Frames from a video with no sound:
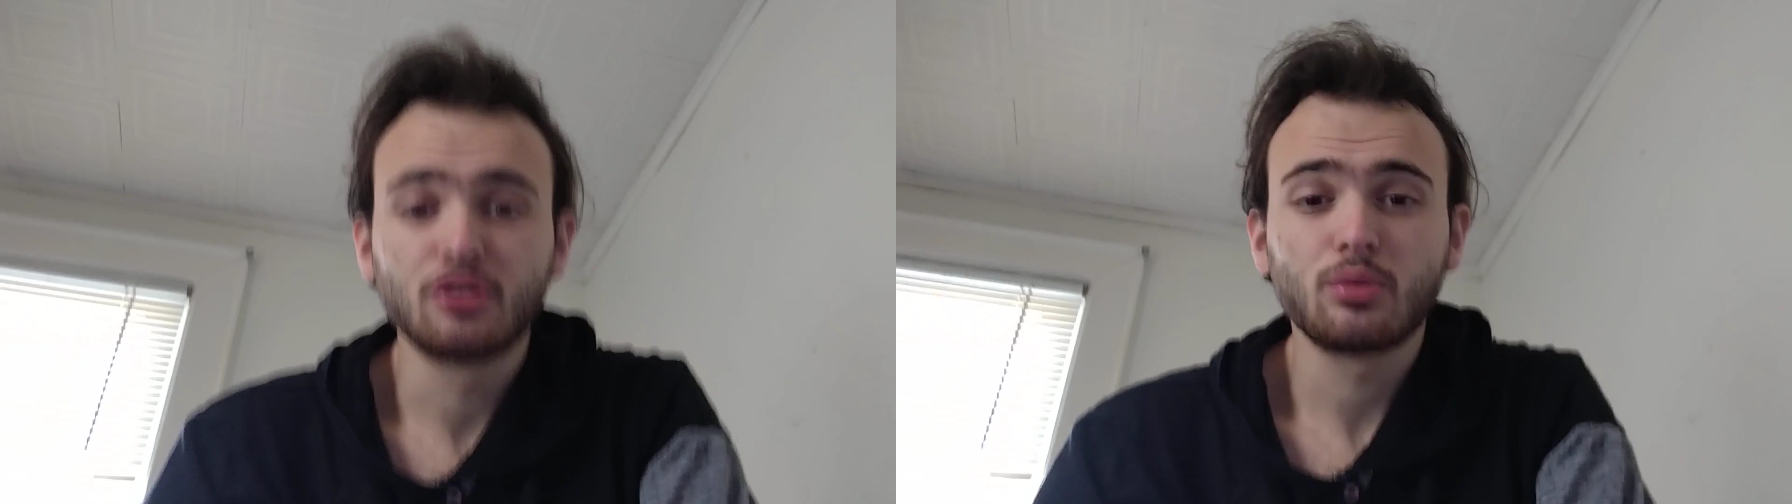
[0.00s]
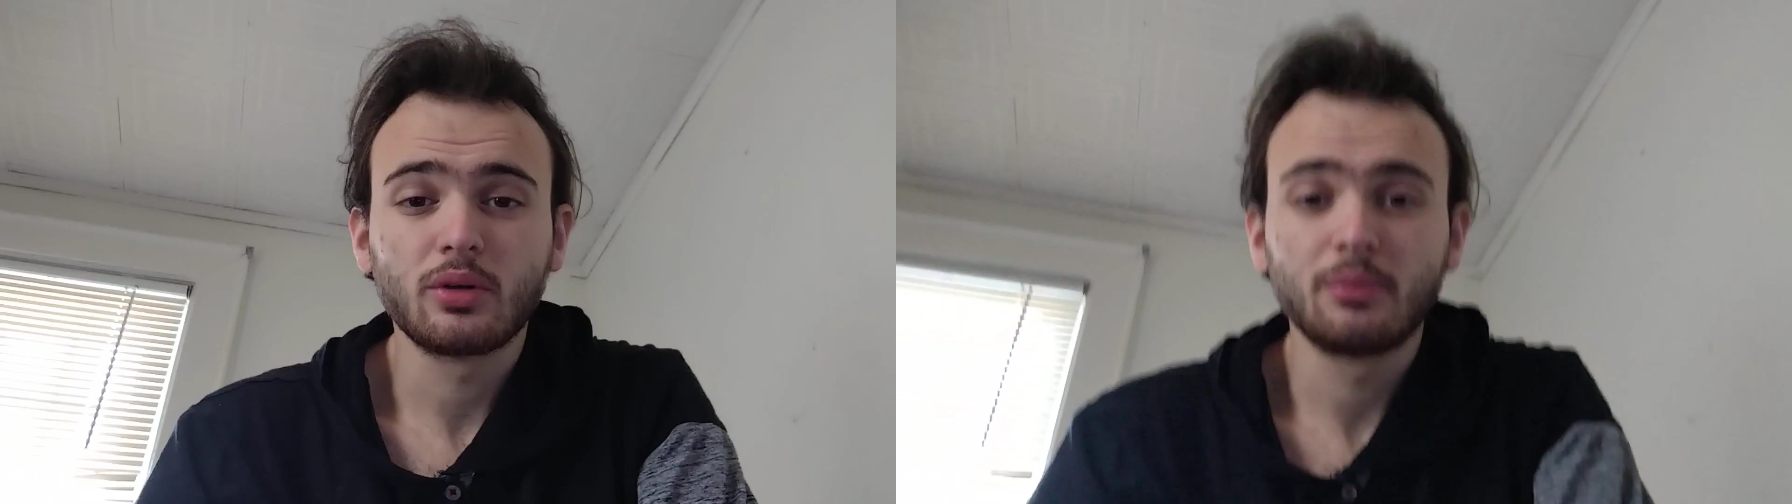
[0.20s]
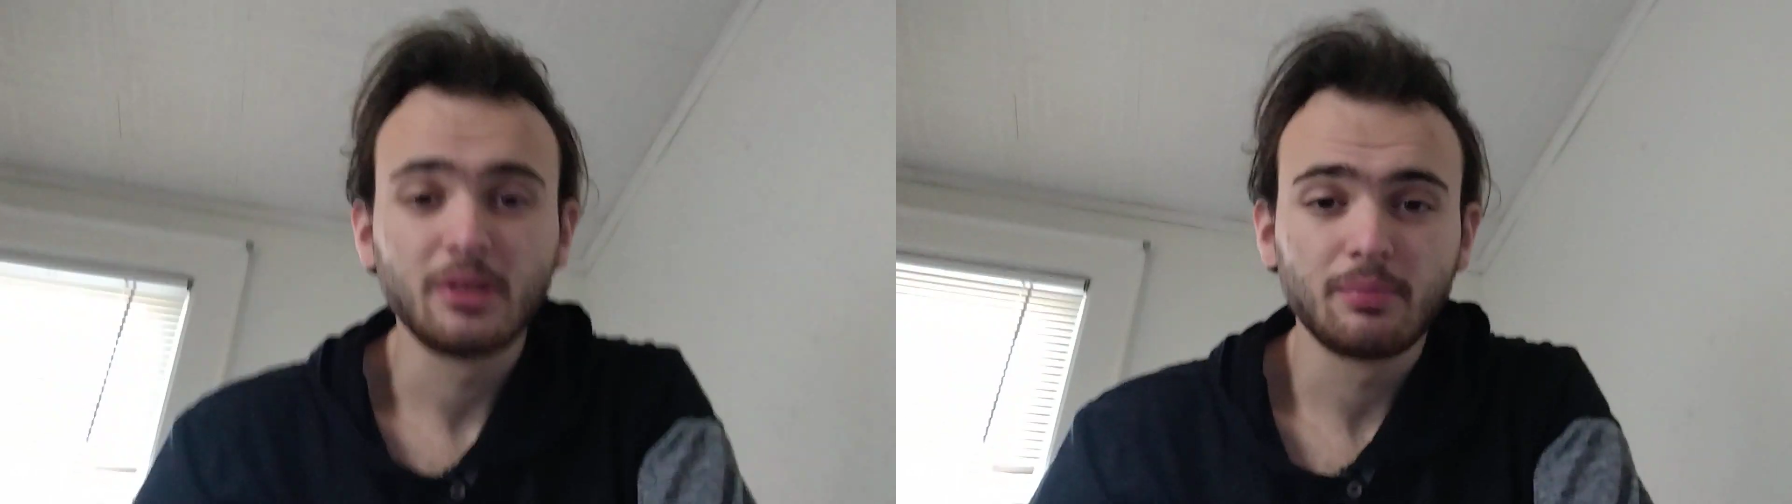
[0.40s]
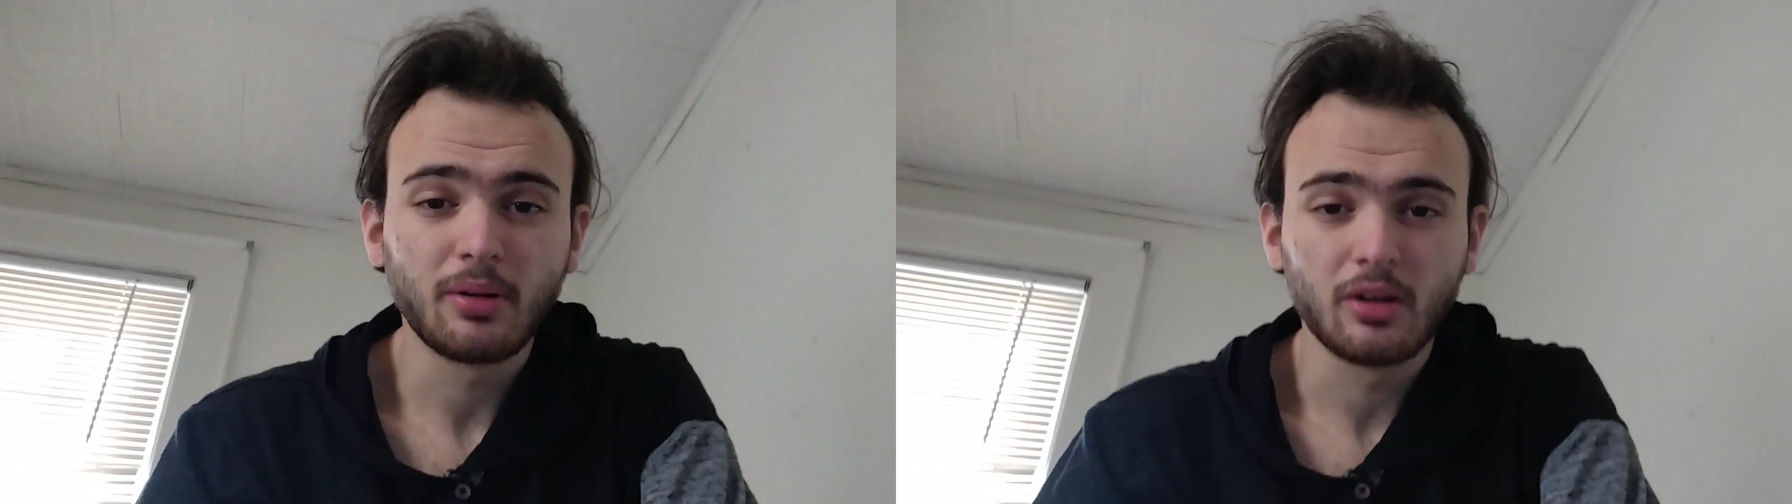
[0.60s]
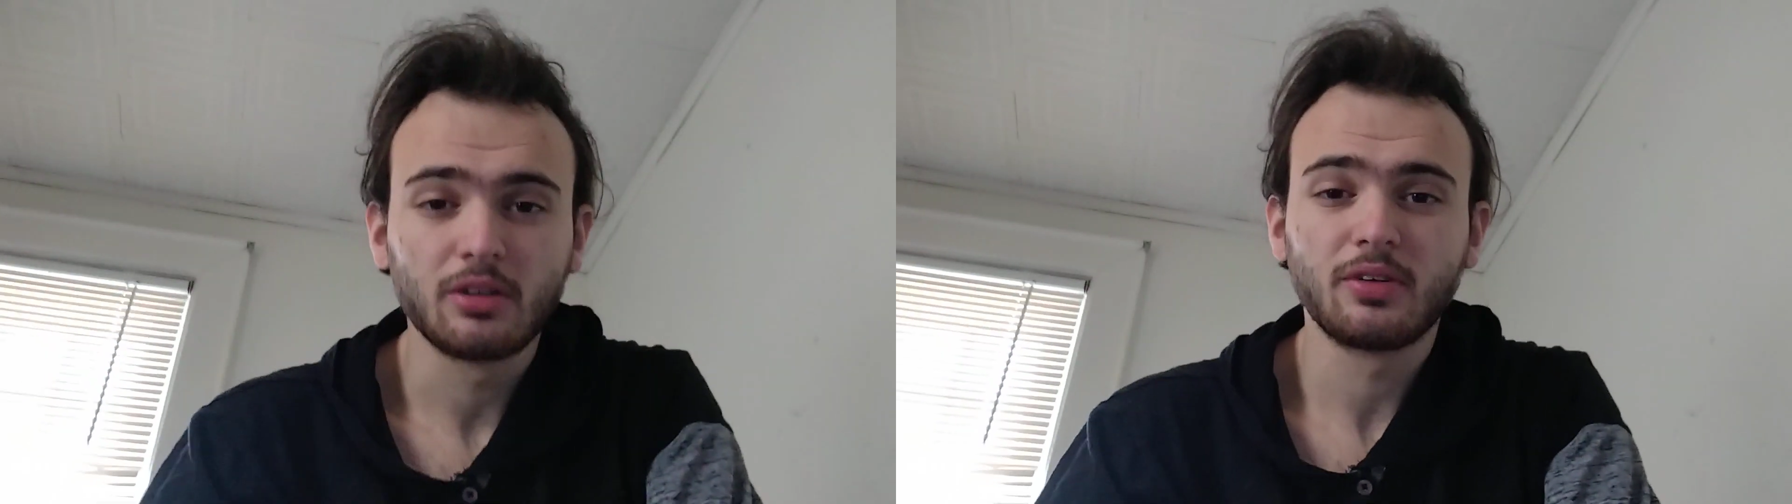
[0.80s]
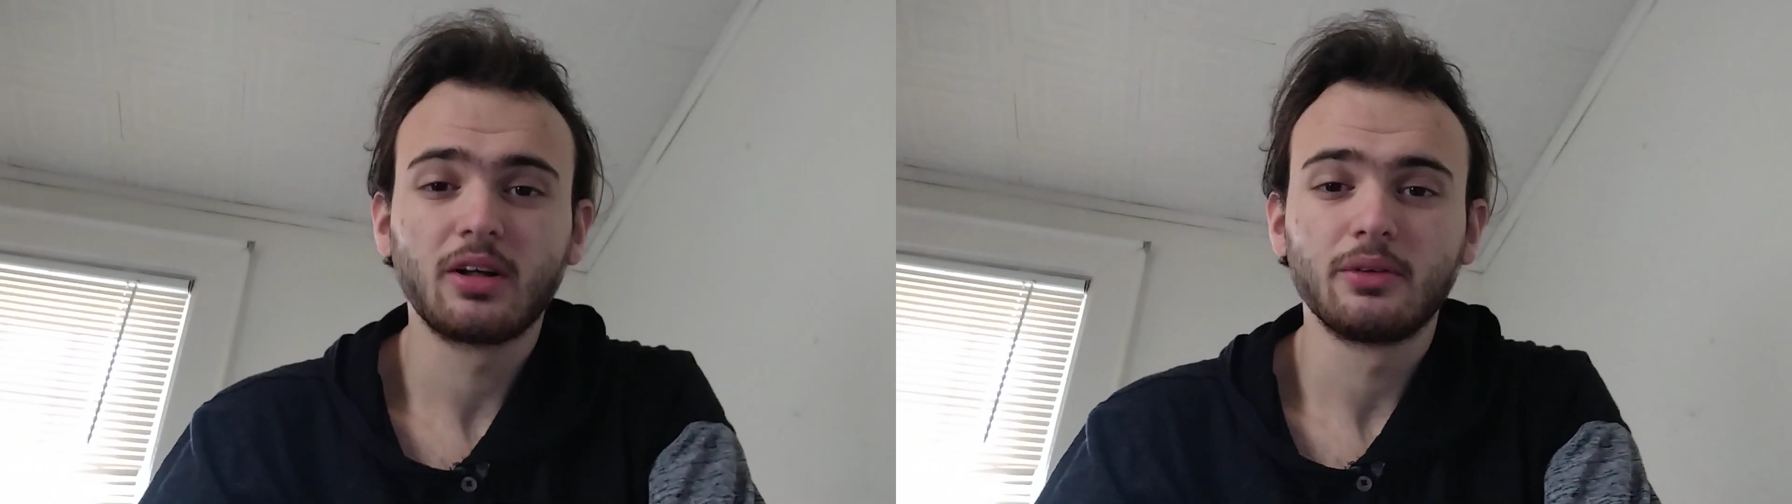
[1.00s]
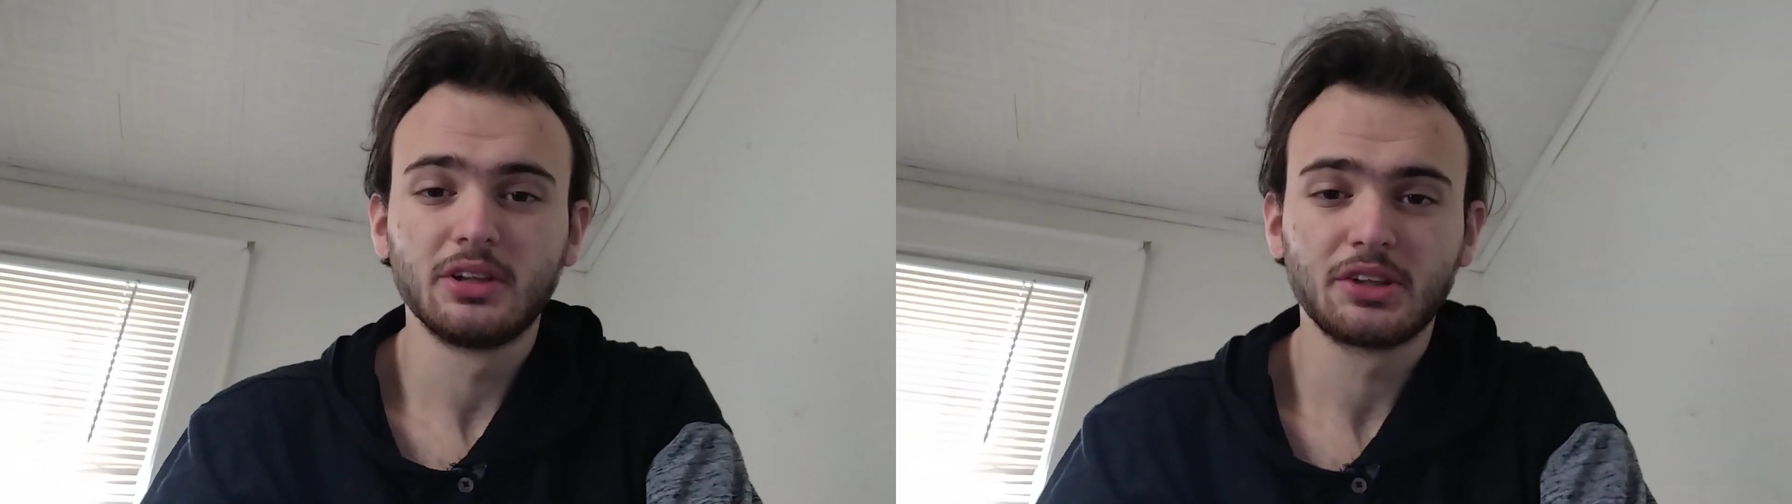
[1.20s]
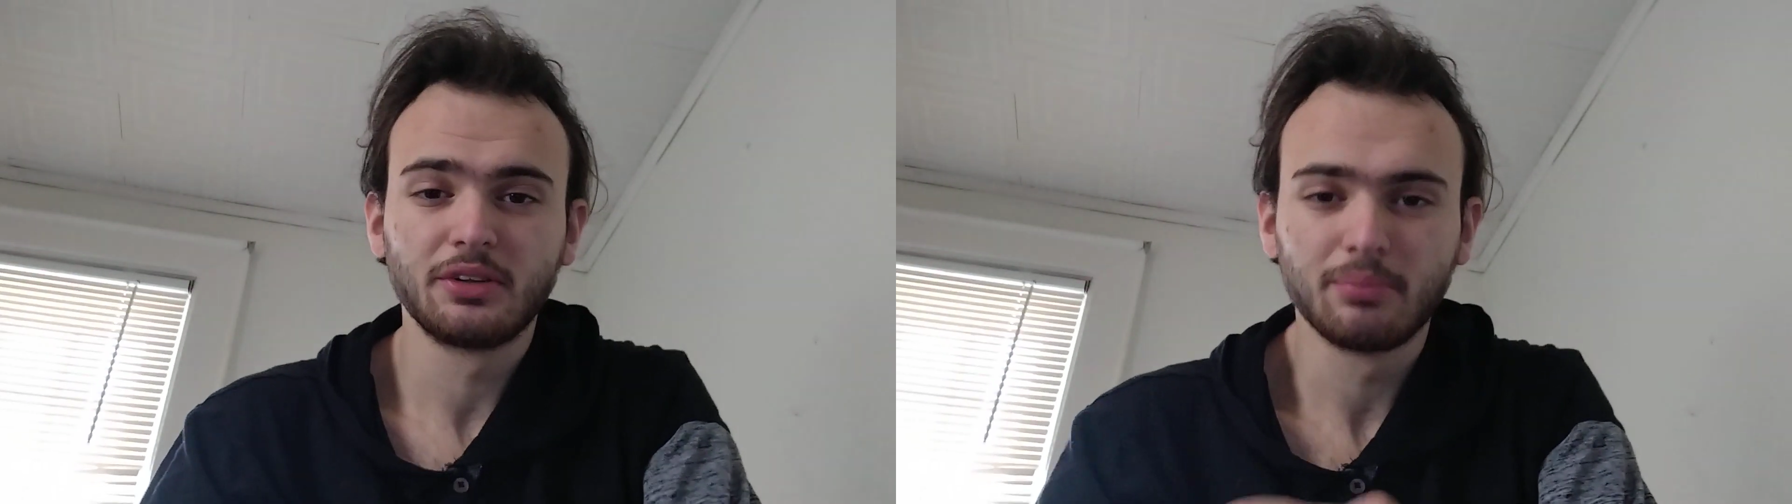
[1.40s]
just want to be a part of
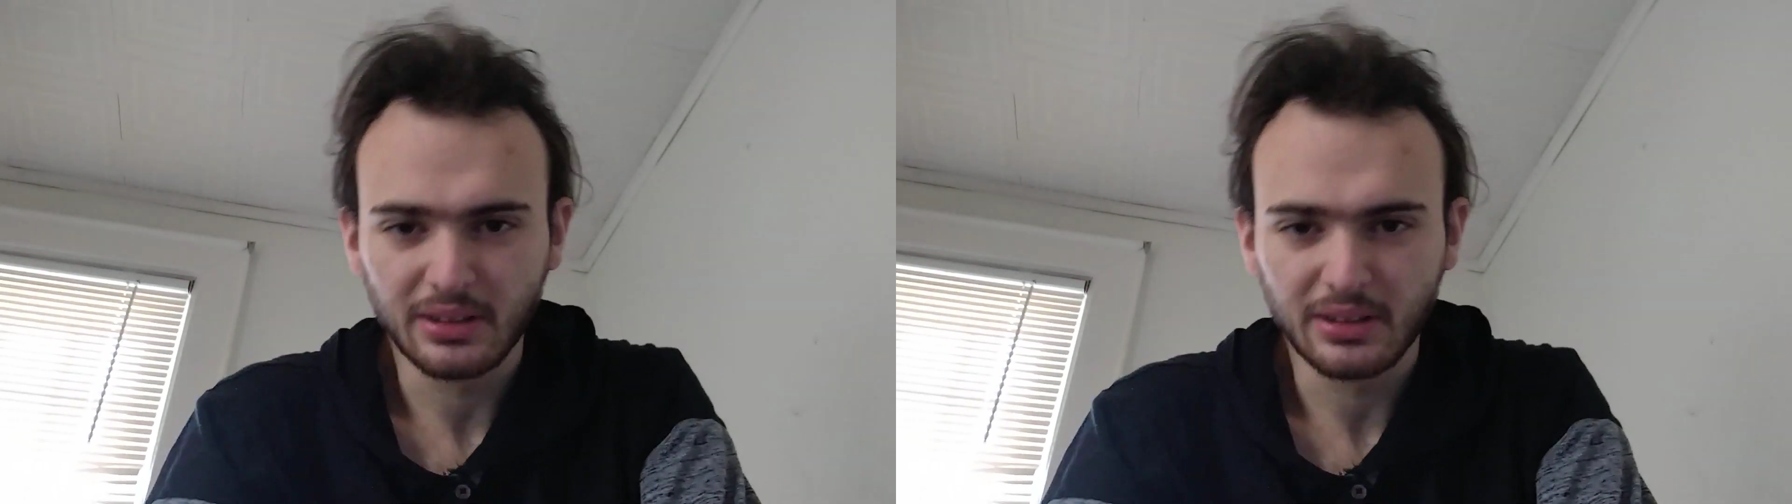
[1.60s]
Hollywood history.